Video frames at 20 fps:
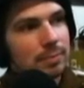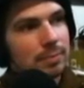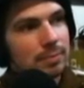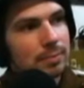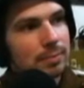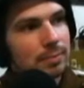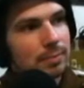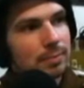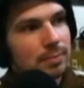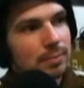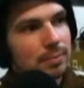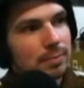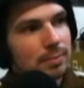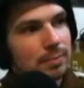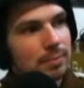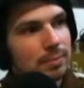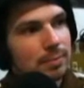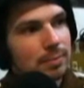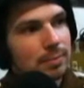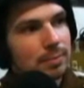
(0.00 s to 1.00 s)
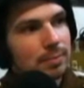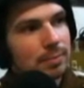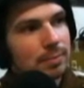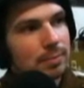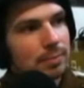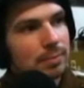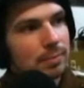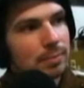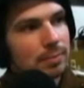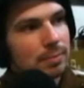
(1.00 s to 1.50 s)

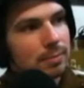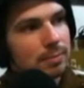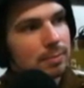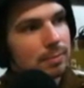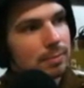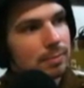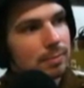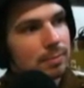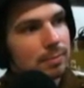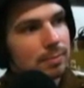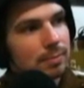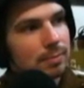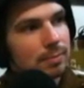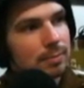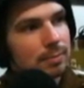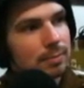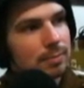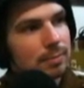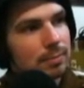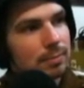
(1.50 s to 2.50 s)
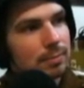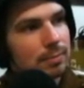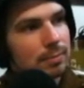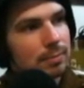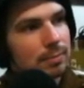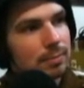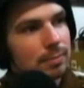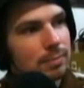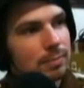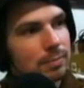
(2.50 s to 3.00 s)

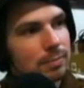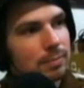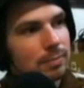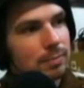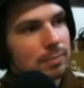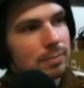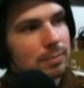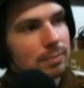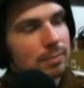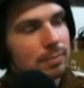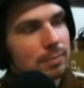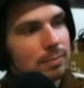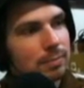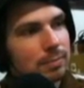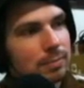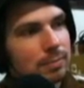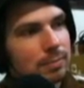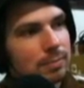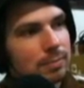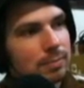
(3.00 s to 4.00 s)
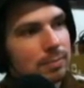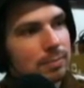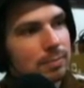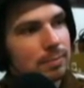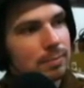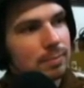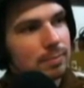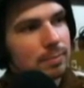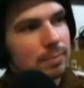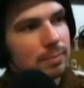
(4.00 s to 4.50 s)

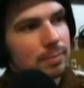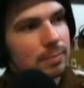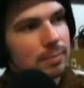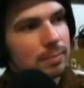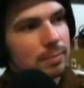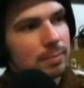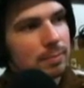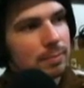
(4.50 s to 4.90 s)
This person isn't speaking.